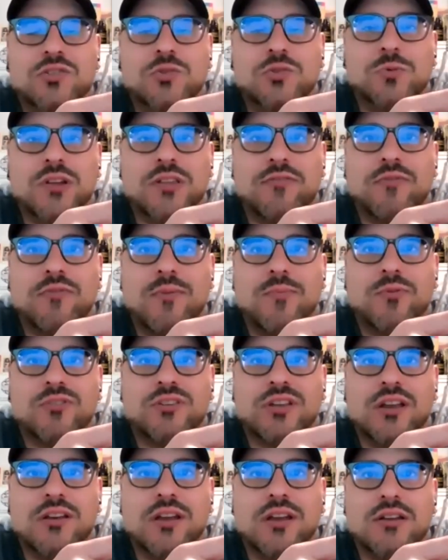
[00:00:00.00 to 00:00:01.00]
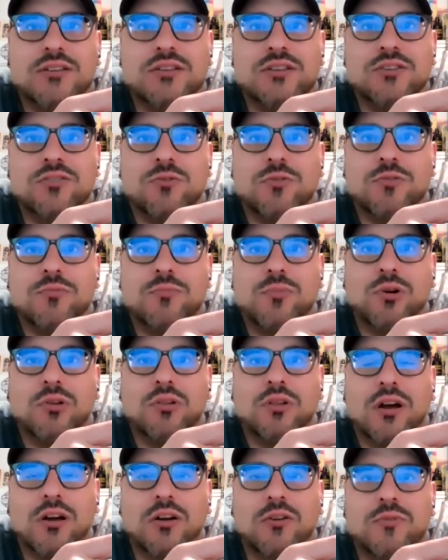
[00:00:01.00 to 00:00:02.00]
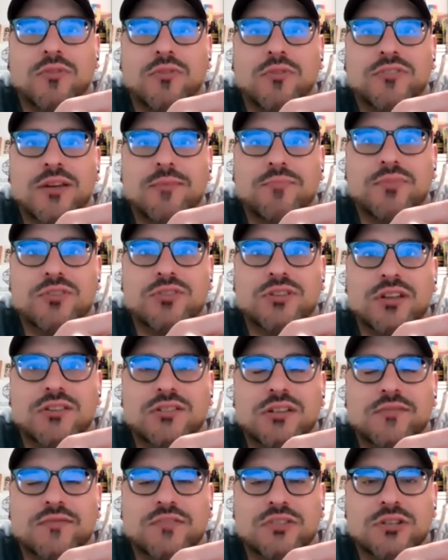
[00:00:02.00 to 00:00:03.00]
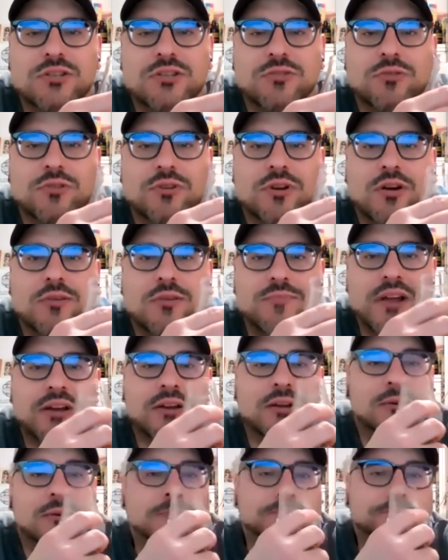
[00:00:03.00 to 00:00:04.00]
is 23% 19-year-old Mortlock with 10% 17-year-old Ardbeg.